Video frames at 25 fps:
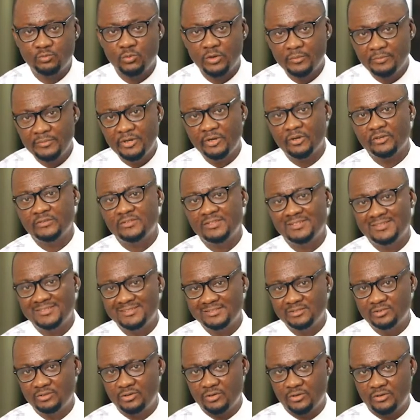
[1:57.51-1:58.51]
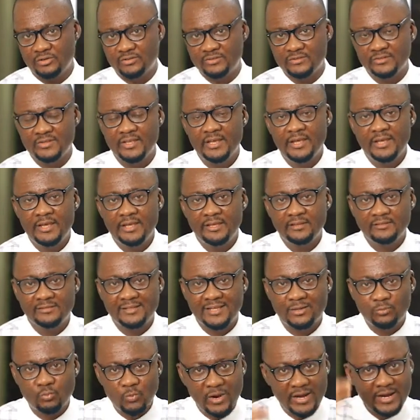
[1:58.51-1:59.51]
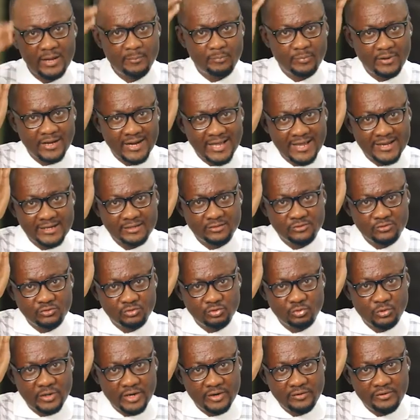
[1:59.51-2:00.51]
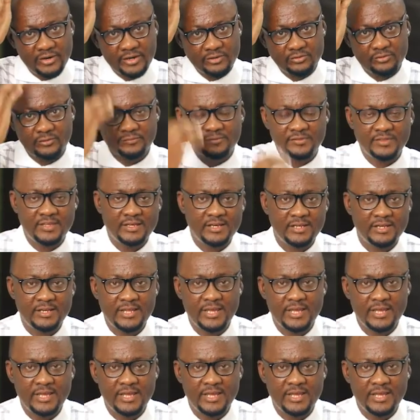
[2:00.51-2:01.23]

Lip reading: What Minoxidil does is that when applied to areas of thinning